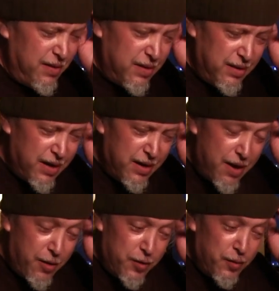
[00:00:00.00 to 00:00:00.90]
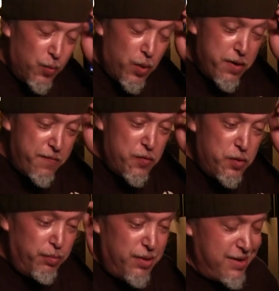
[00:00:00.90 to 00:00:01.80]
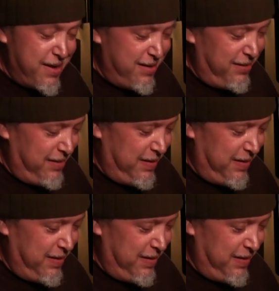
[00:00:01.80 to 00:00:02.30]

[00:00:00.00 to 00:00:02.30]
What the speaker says: Yet another wonderful plugin.